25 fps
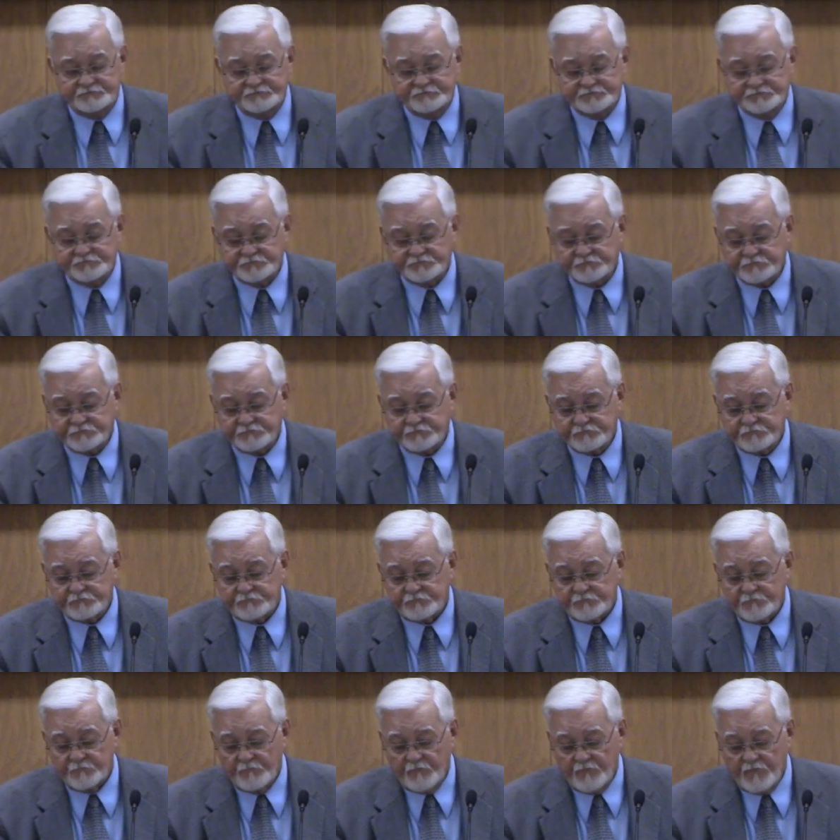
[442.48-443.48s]

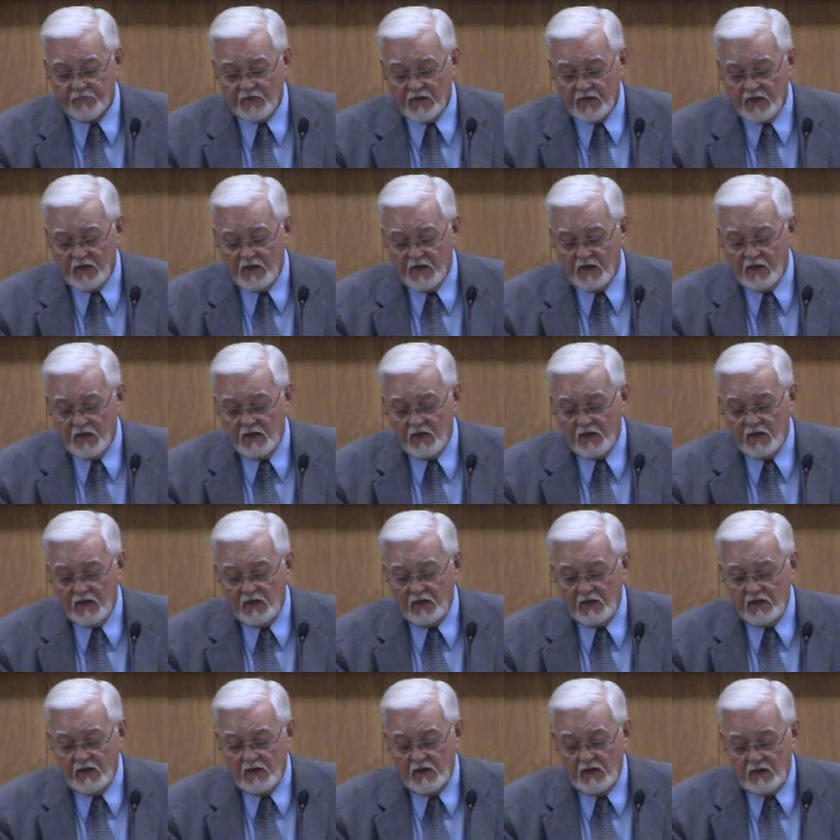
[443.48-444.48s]

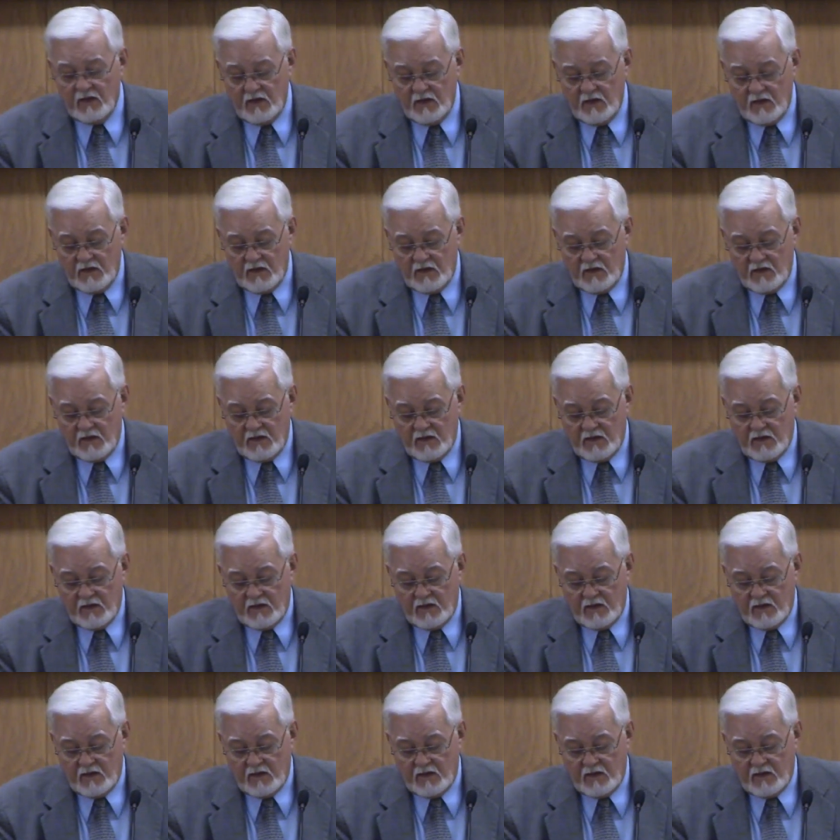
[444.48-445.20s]
(silence)